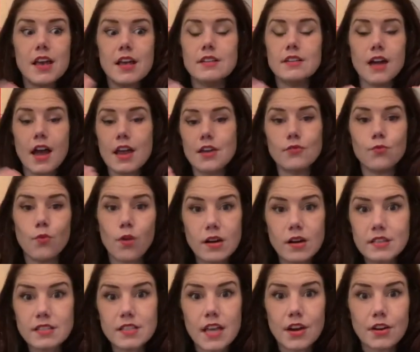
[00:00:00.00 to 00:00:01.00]
Nine of
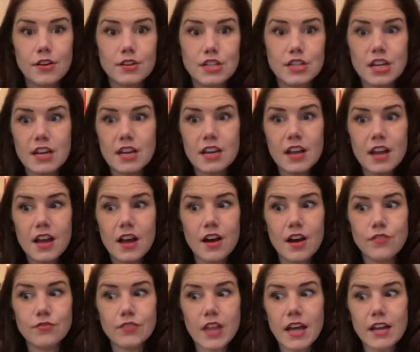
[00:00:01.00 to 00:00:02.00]
Wands energy
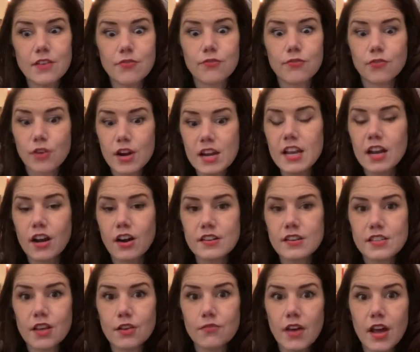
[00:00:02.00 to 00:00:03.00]
of like freaking
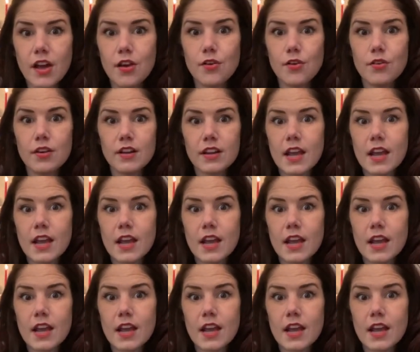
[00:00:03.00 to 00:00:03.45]
ourselves out,